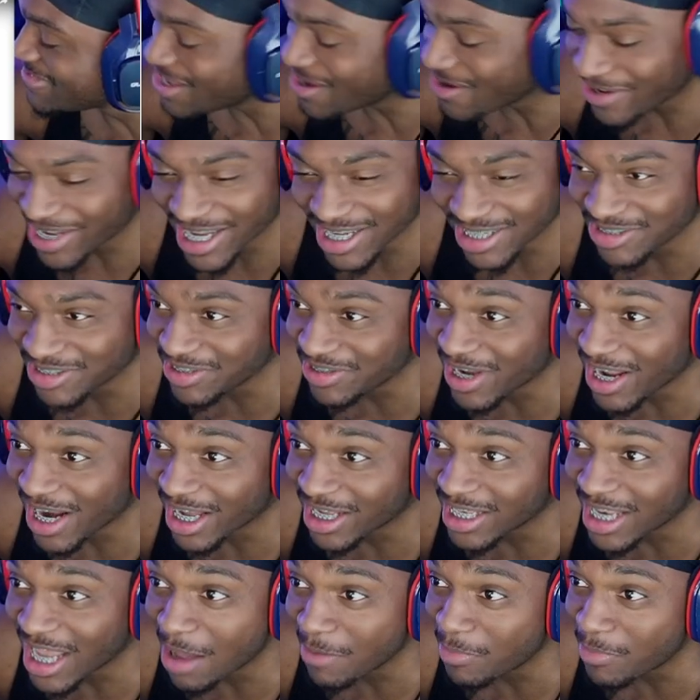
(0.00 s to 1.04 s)
Yo, Kendrick, you gotta
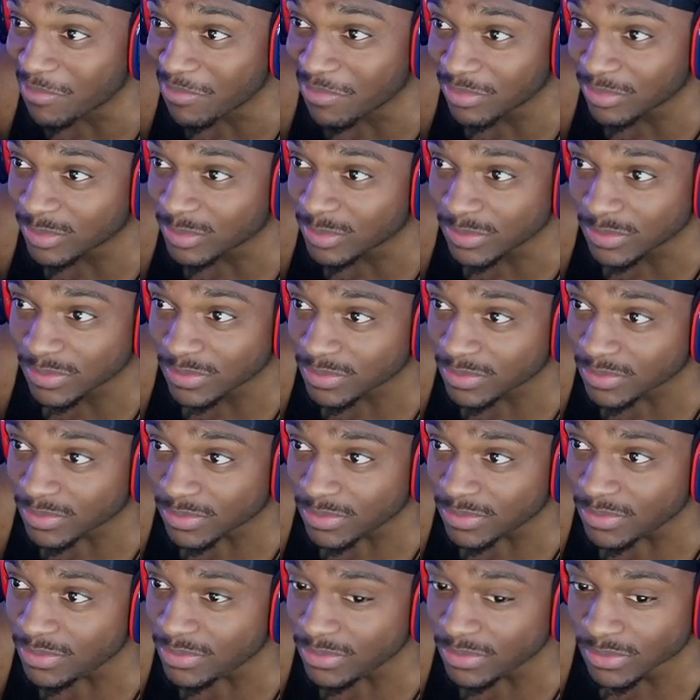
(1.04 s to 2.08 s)
clap him.
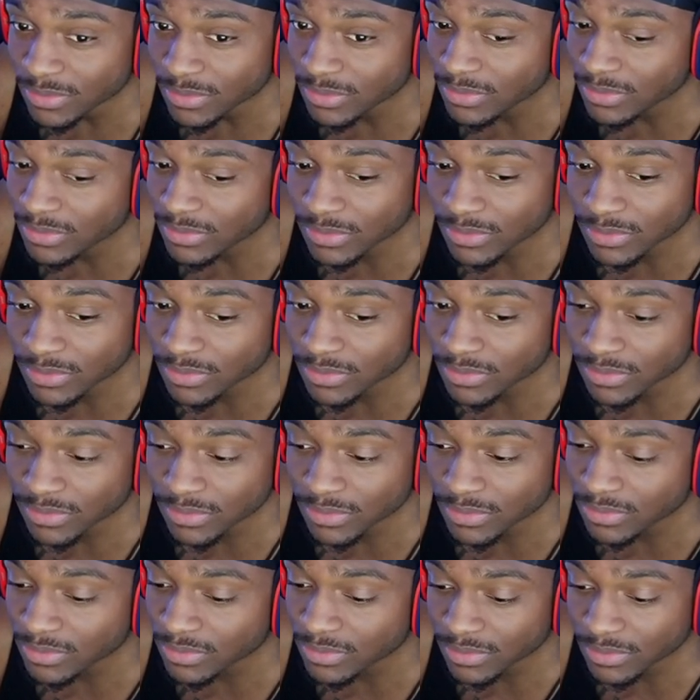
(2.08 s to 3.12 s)
I
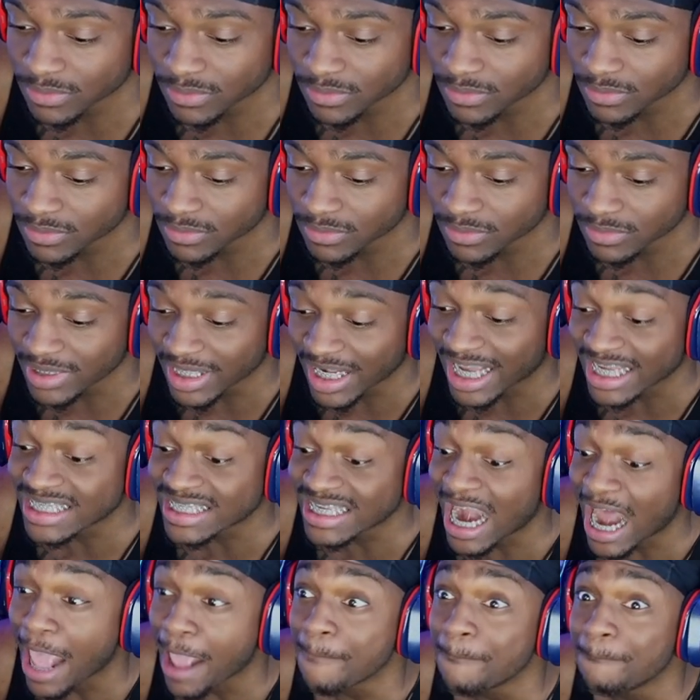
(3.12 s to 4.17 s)
promise. Nigga
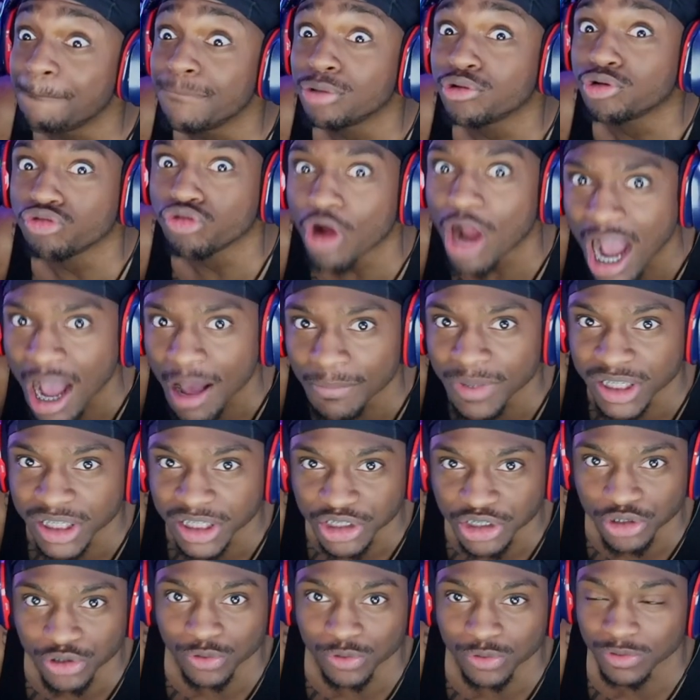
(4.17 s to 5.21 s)
said, I
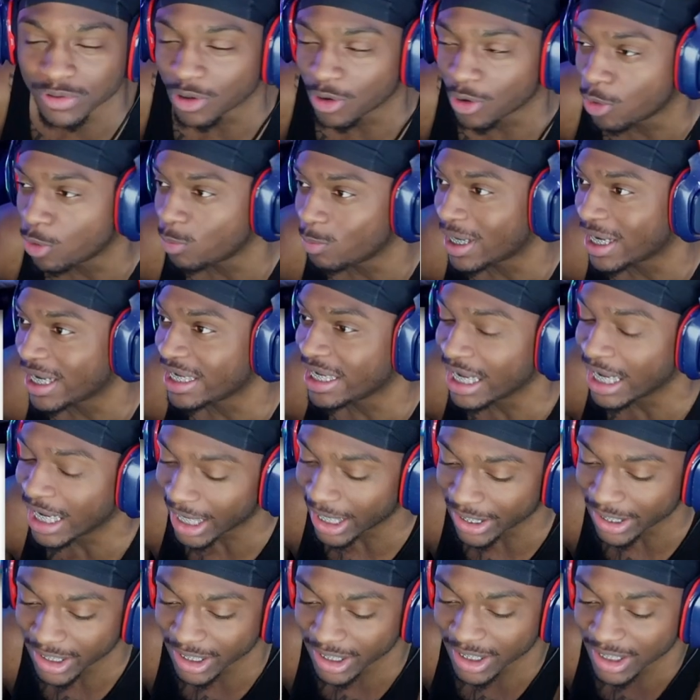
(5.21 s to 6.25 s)
promise you. Oh my
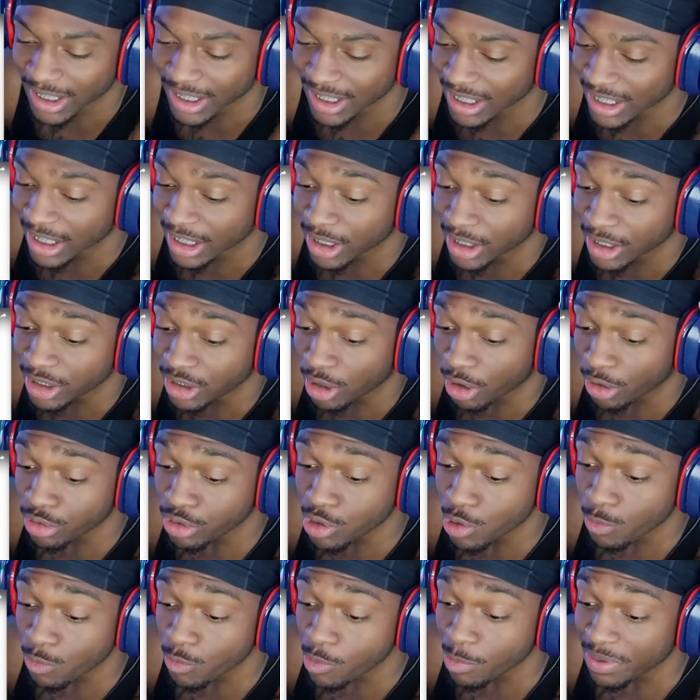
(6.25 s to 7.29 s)
god. Yo, you
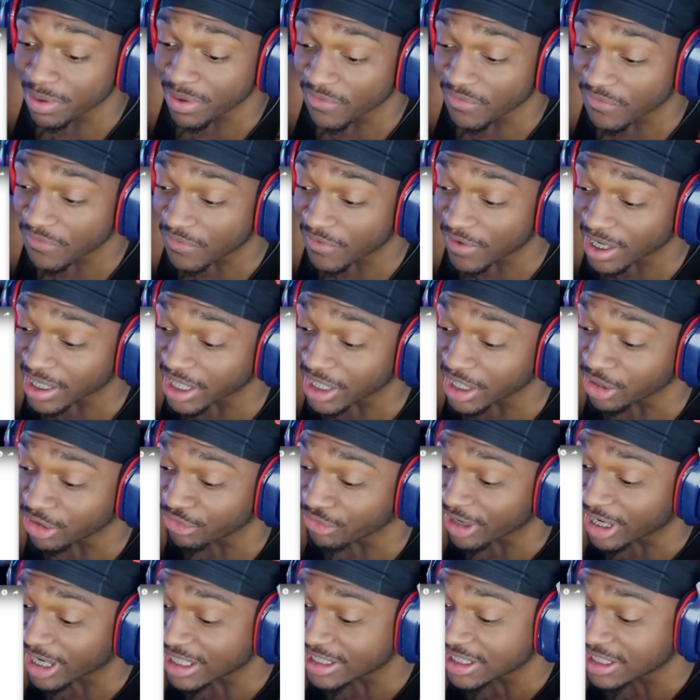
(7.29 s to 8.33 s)
know what would be fucking
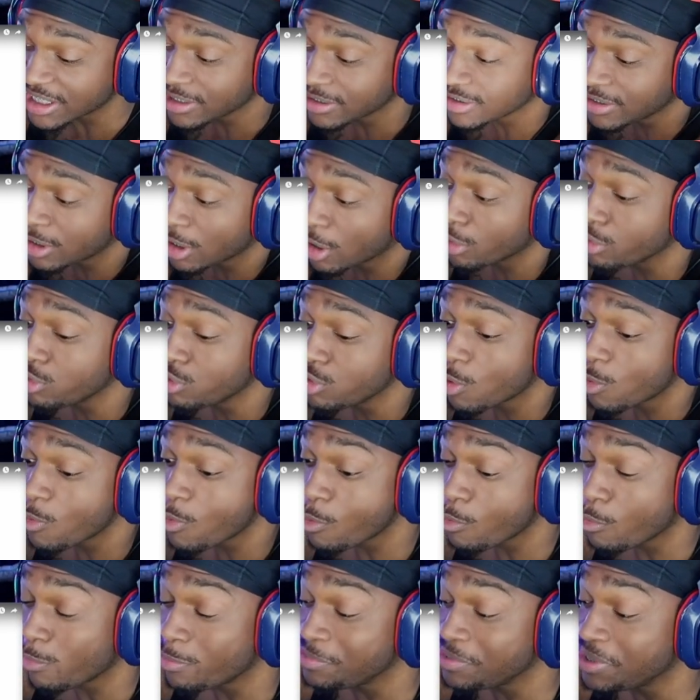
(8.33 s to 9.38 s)
crazy? Yo, you know
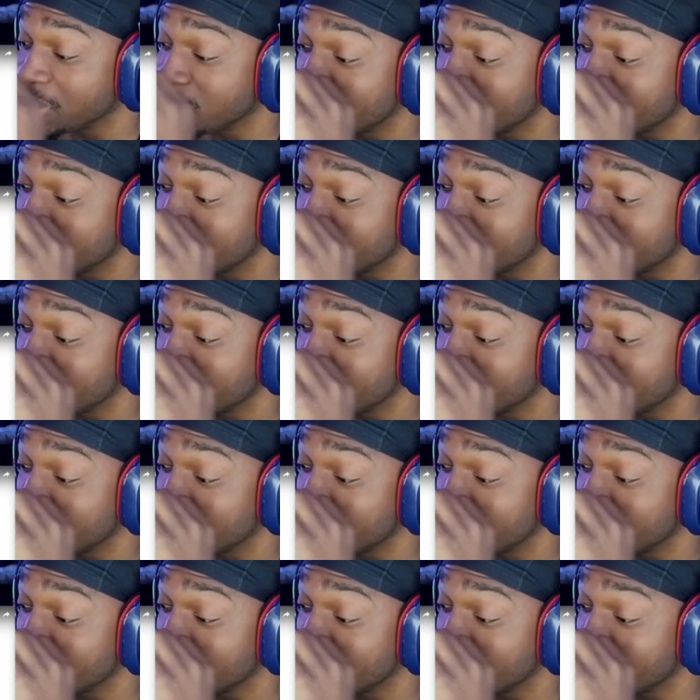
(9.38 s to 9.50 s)
what would be